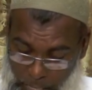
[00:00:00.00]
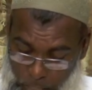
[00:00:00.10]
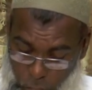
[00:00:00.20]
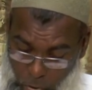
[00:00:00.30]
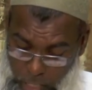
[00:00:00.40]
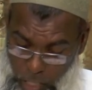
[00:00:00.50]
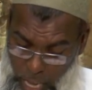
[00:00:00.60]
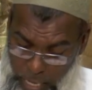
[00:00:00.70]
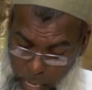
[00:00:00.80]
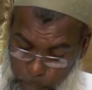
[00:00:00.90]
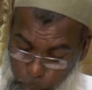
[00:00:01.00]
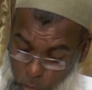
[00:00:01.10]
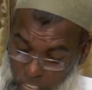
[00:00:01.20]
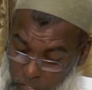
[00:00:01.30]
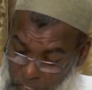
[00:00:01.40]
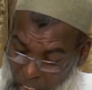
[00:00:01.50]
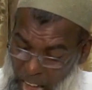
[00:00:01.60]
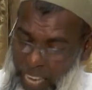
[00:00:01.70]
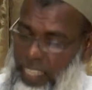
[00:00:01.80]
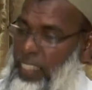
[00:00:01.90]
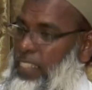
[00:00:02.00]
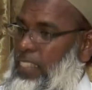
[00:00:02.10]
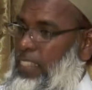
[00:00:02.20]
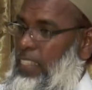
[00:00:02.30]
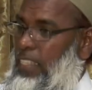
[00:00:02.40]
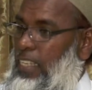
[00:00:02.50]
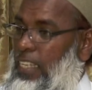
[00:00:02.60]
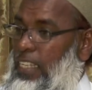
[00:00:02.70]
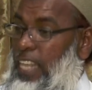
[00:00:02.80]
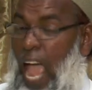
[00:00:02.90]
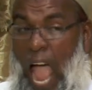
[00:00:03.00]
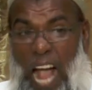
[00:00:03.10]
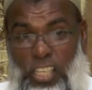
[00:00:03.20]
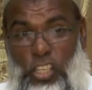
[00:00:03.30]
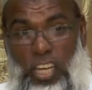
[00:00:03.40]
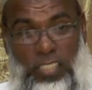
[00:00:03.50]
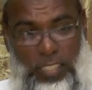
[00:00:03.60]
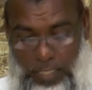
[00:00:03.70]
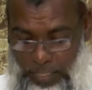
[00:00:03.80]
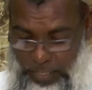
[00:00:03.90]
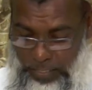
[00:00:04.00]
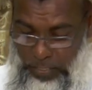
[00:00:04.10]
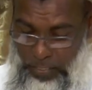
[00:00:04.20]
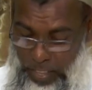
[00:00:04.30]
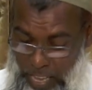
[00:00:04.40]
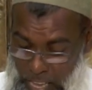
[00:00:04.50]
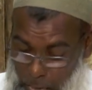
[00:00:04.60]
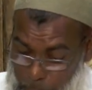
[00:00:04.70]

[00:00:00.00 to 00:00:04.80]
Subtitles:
Shaitan, he beautifies their actions. He